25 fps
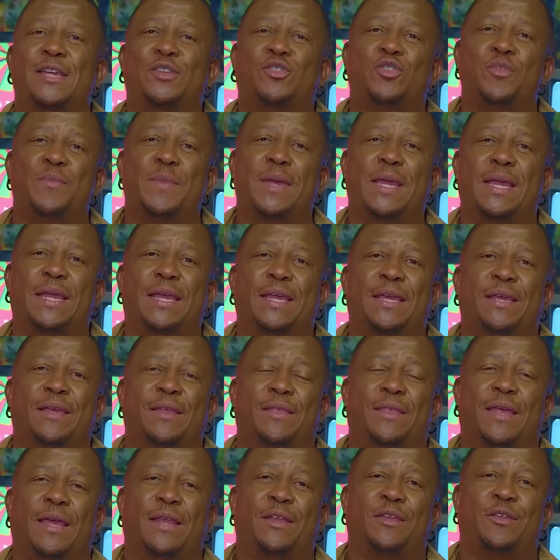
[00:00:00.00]
to me
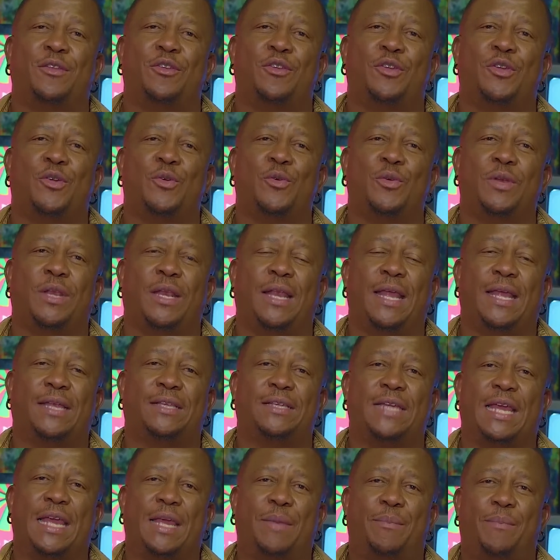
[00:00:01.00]
that you'd
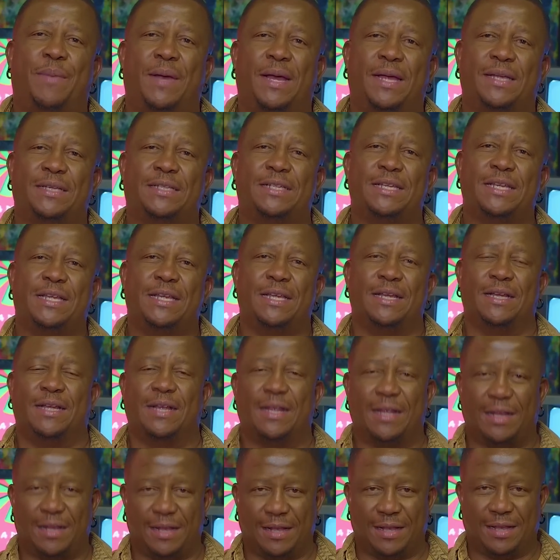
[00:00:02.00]
let a party
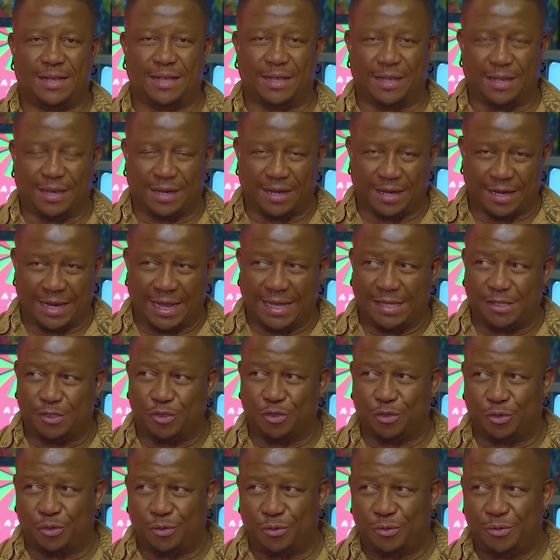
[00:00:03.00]

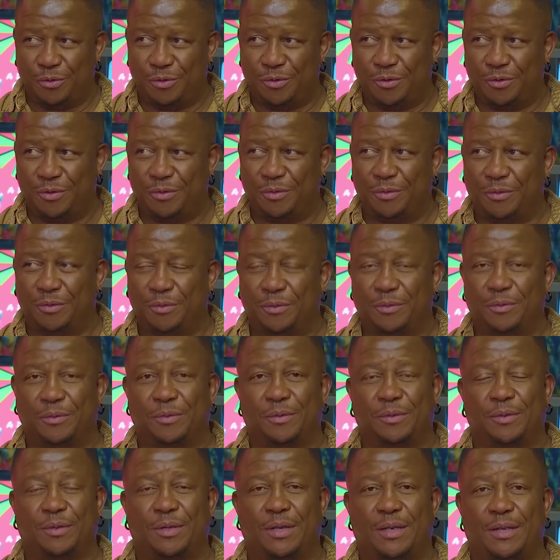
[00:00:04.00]
raise you,
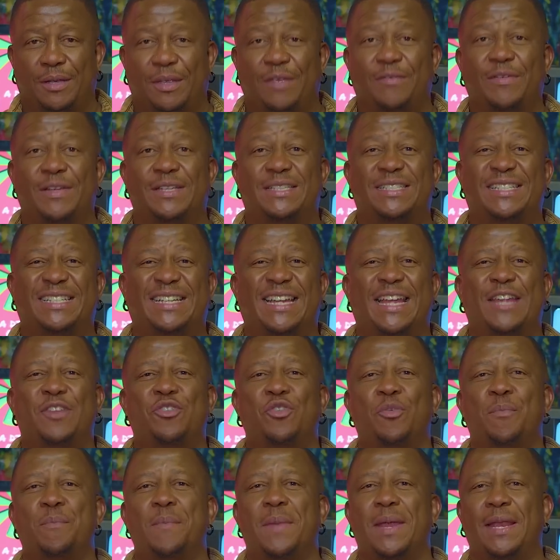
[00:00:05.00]
even train
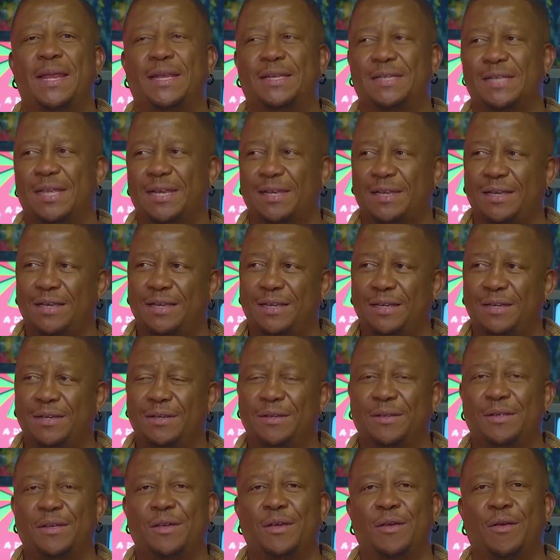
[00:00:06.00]
you militarily,
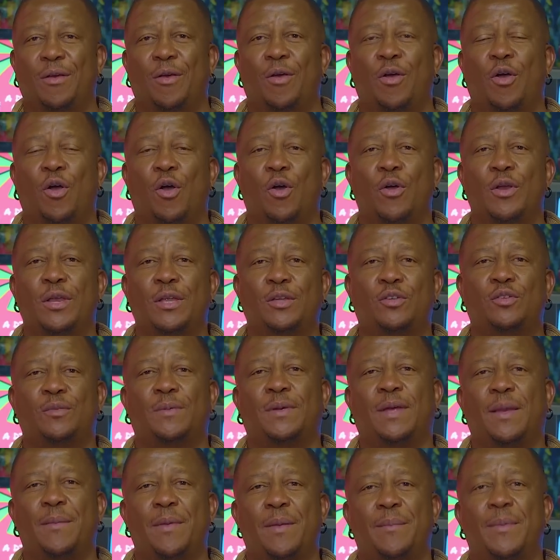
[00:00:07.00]
only to
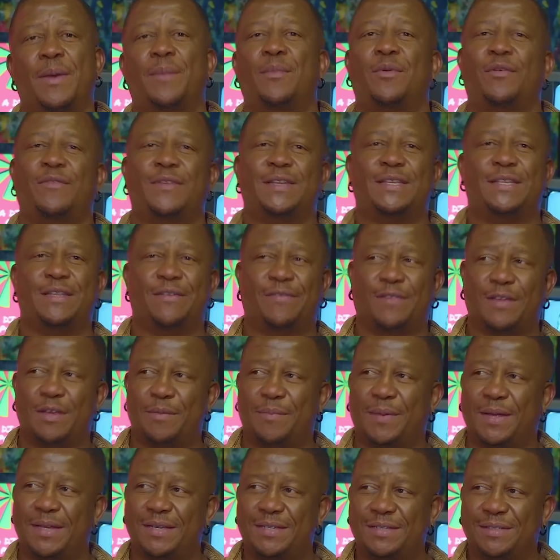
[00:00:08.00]
become a member of a different
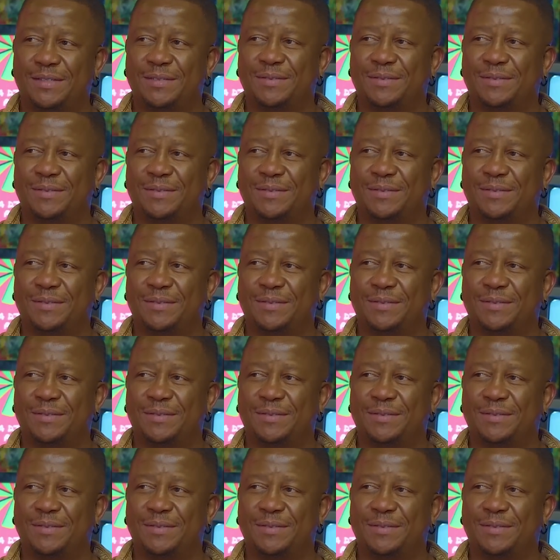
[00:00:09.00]
party?